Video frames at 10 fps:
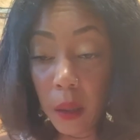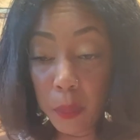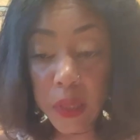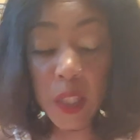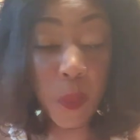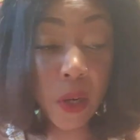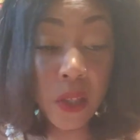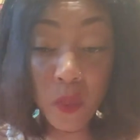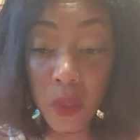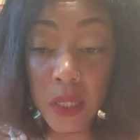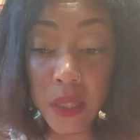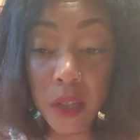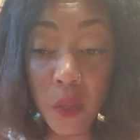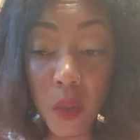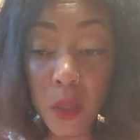But this person really
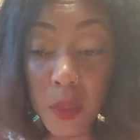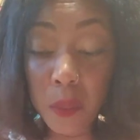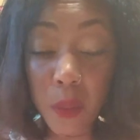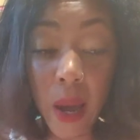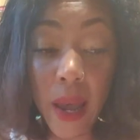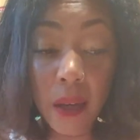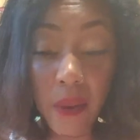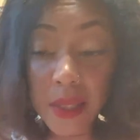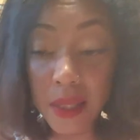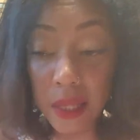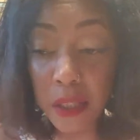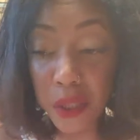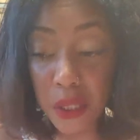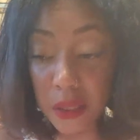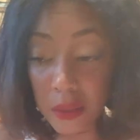does want to be brought out of
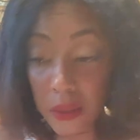isolation.